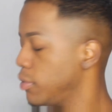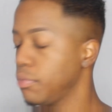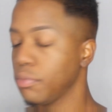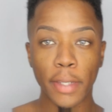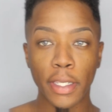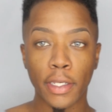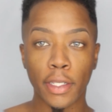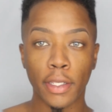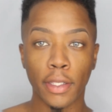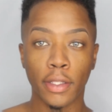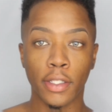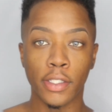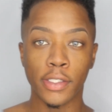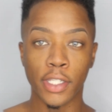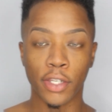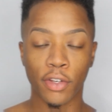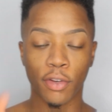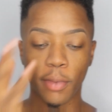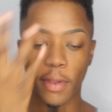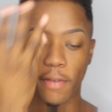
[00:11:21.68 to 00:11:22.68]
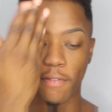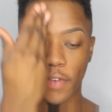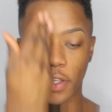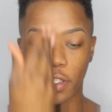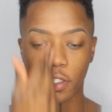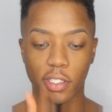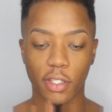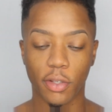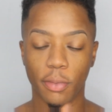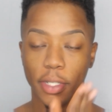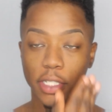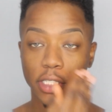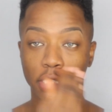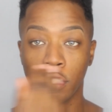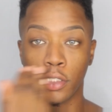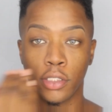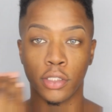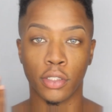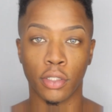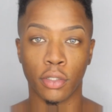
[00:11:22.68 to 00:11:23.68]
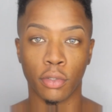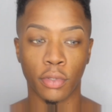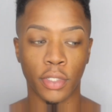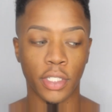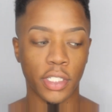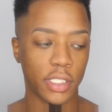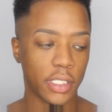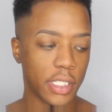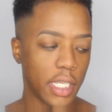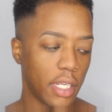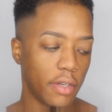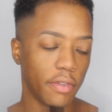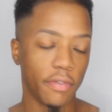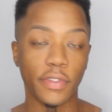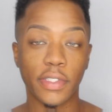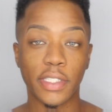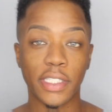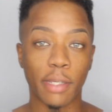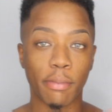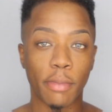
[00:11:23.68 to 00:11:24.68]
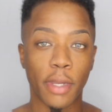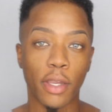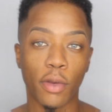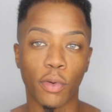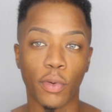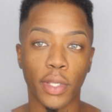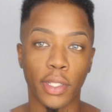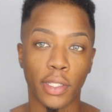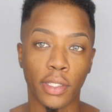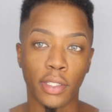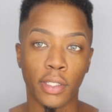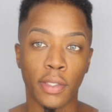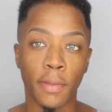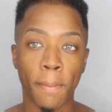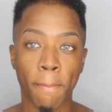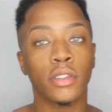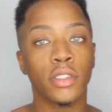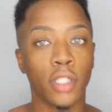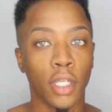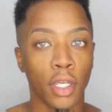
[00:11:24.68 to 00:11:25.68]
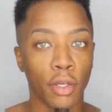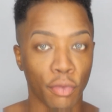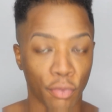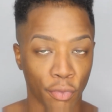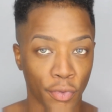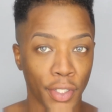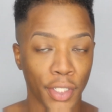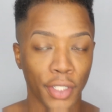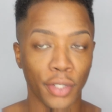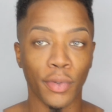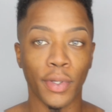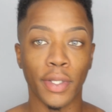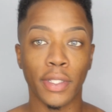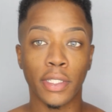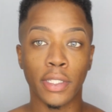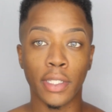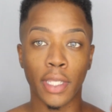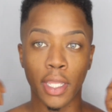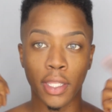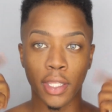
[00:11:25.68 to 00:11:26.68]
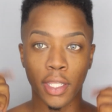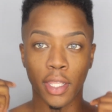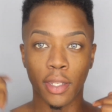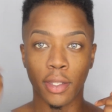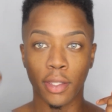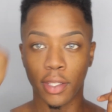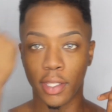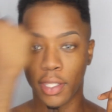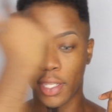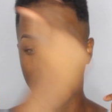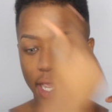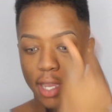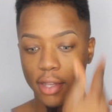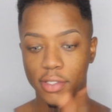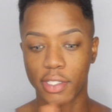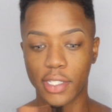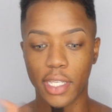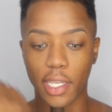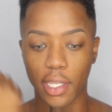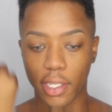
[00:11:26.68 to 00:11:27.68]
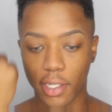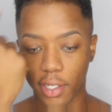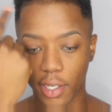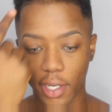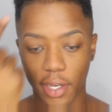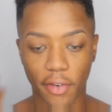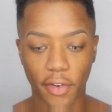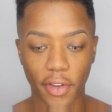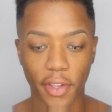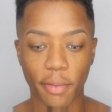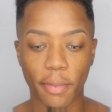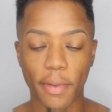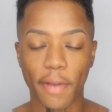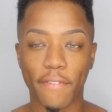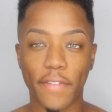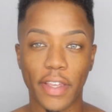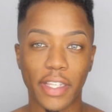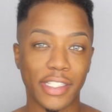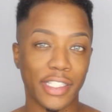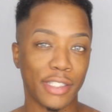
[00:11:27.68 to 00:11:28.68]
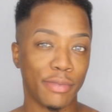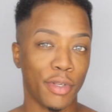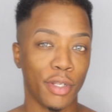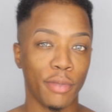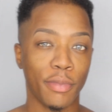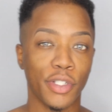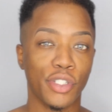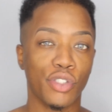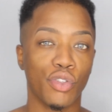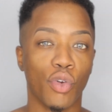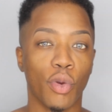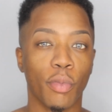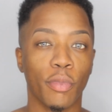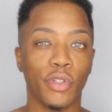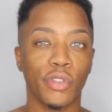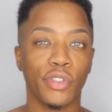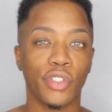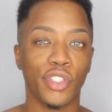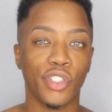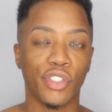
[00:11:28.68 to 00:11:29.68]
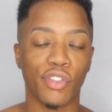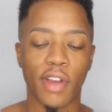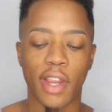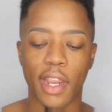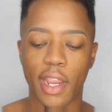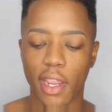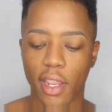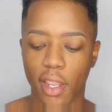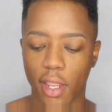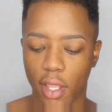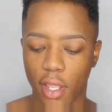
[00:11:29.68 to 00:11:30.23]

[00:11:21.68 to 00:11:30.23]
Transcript: meaning the center of my face or my T-zone gets kind of semi-oily to really oily, and then the outside area of my face is pretty much normal to dry.